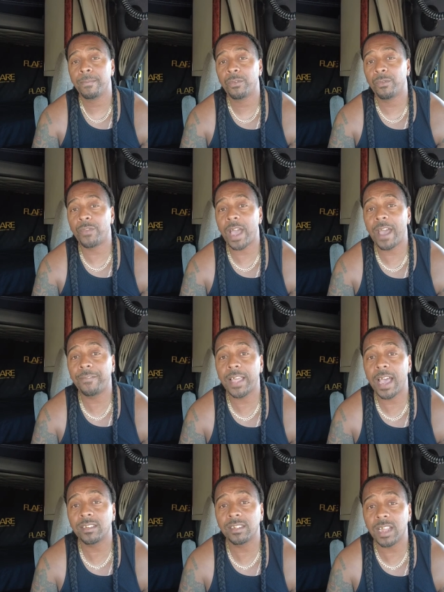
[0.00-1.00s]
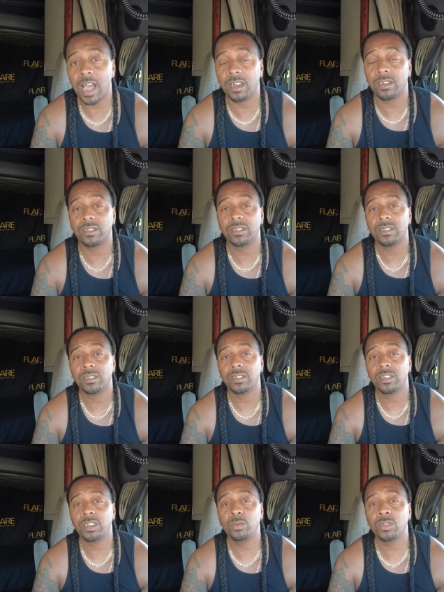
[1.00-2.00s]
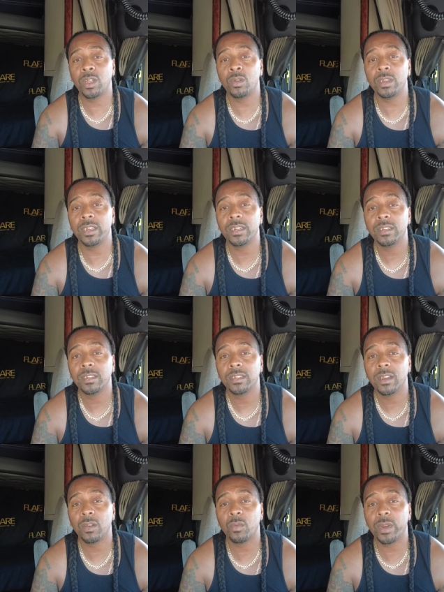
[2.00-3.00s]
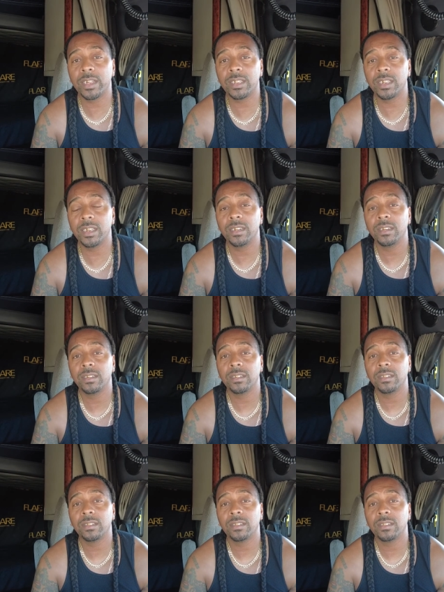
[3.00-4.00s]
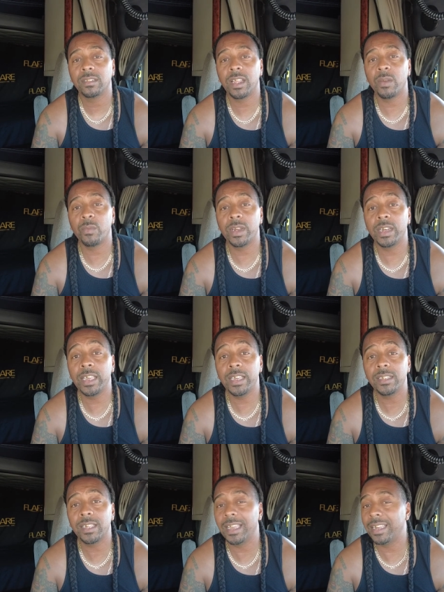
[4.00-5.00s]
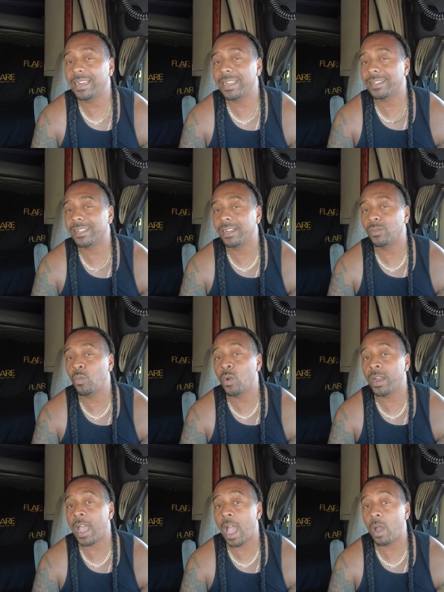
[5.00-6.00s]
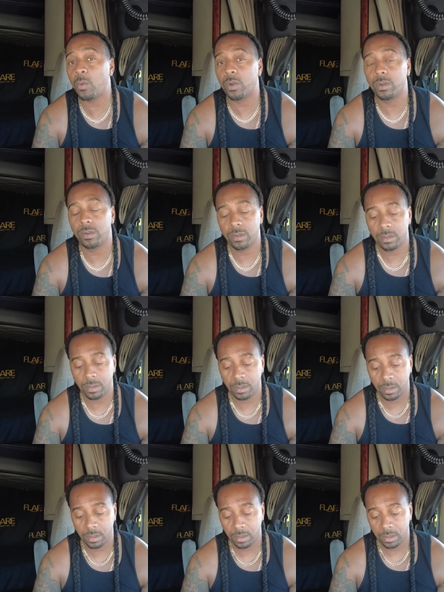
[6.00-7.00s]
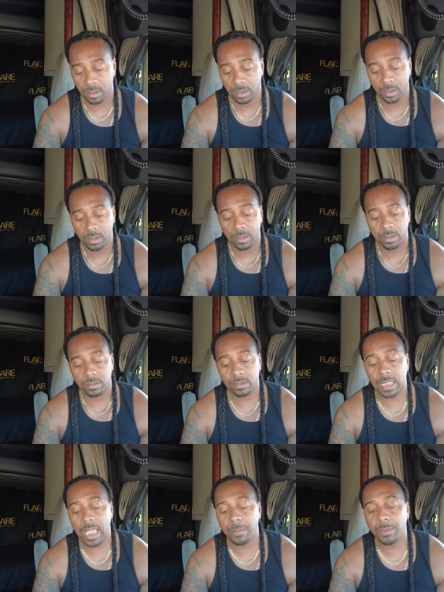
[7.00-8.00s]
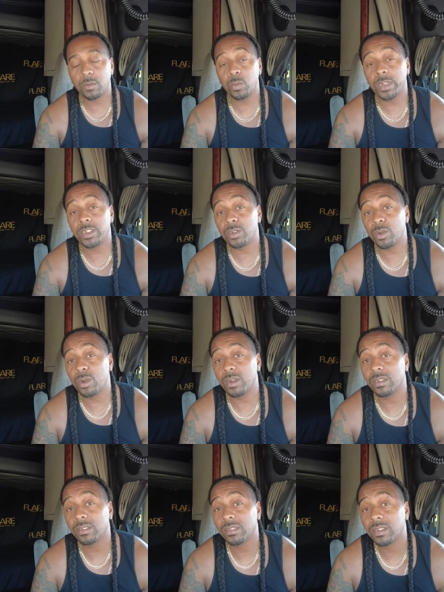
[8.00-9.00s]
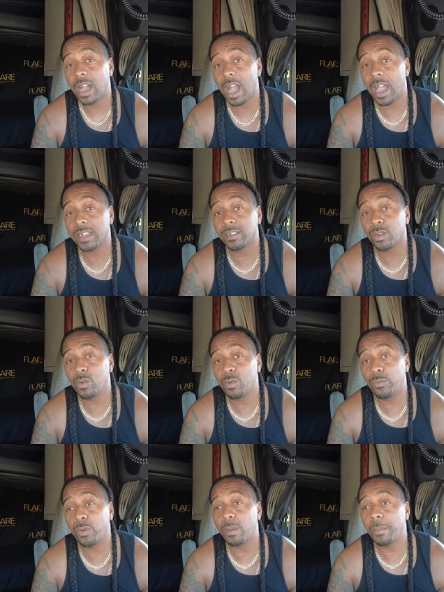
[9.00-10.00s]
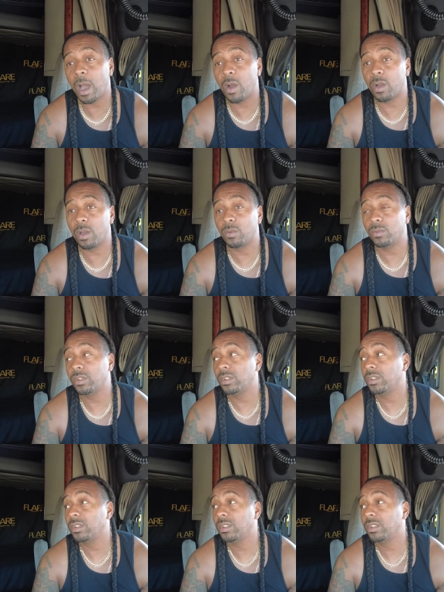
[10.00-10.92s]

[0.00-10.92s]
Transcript: for $5,000. She was only arrested and released in less than one hour. Same as with your high school football coach.